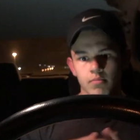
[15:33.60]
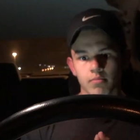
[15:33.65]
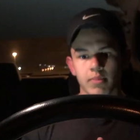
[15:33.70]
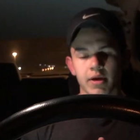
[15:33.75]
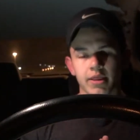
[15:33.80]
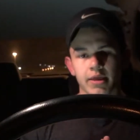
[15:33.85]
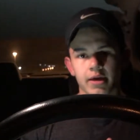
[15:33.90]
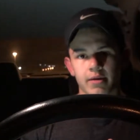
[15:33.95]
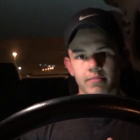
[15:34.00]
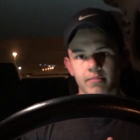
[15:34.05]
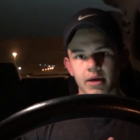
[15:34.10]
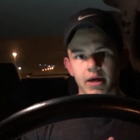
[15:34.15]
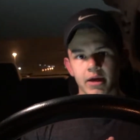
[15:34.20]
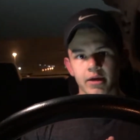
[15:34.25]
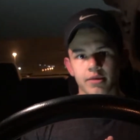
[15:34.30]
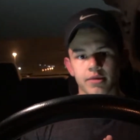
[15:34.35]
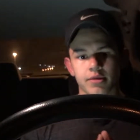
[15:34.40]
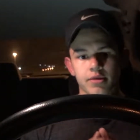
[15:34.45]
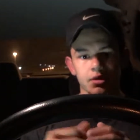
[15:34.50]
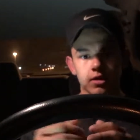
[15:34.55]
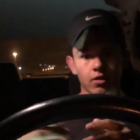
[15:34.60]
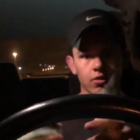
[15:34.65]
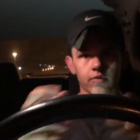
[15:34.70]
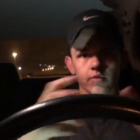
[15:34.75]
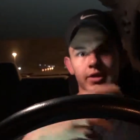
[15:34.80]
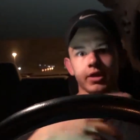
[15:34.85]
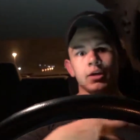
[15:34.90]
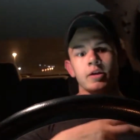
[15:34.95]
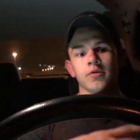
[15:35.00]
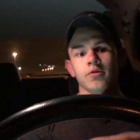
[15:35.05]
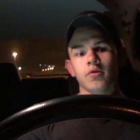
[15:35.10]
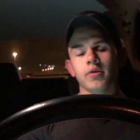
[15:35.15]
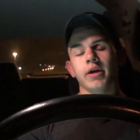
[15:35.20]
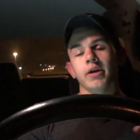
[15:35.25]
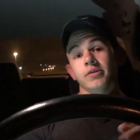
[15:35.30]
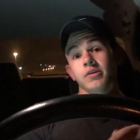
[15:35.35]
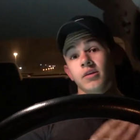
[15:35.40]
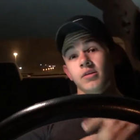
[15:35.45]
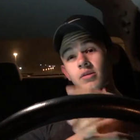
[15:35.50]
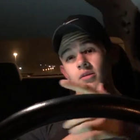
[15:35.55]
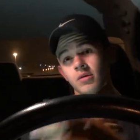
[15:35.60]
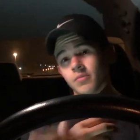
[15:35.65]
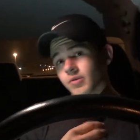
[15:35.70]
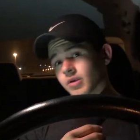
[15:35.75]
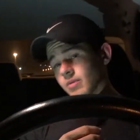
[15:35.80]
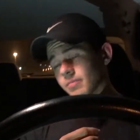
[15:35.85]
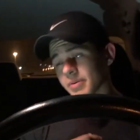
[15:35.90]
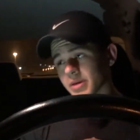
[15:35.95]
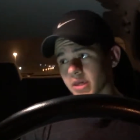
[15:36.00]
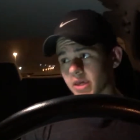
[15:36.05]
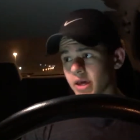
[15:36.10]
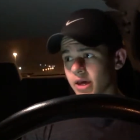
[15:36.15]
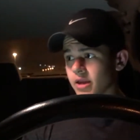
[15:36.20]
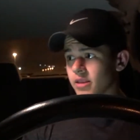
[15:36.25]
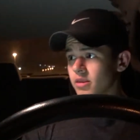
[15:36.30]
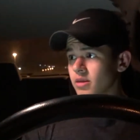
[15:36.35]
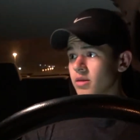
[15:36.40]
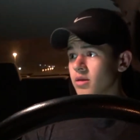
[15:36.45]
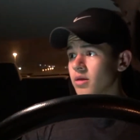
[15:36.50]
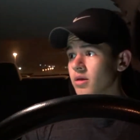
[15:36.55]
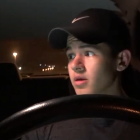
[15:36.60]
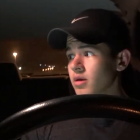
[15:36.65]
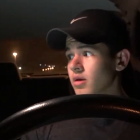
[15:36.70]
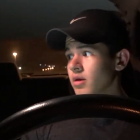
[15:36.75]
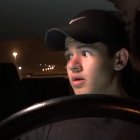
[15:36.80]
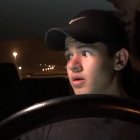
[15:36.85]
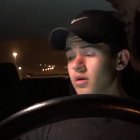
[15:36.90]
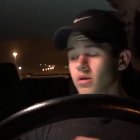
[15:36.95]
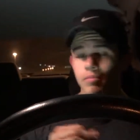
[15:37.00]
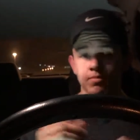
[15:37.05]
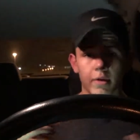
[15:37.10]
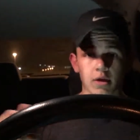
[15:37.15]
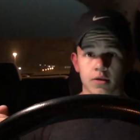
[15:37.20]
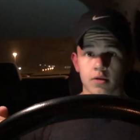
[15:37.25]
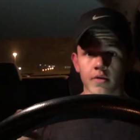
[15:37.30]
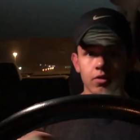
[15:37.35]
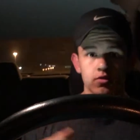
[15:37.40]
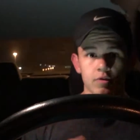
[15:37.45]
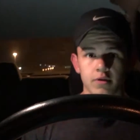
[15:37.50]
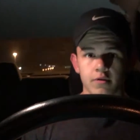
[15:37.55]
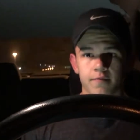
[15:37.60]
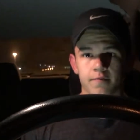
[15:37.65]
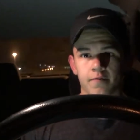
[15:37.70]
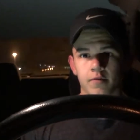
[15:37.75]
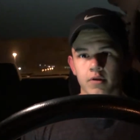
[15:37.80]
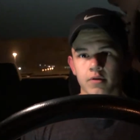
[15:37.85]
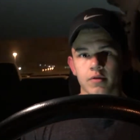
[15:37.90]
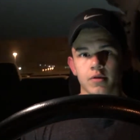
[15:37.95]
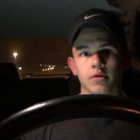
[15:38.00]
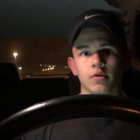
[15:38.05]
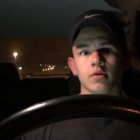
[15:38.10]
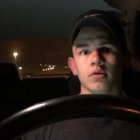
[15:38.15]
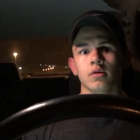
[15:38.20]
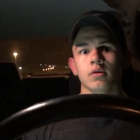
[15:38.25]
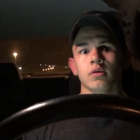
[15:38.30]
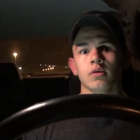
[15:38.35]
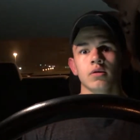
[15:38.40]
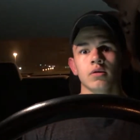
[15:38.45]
by that math, it'll cancel out, then thumbs up again. Makes no difference.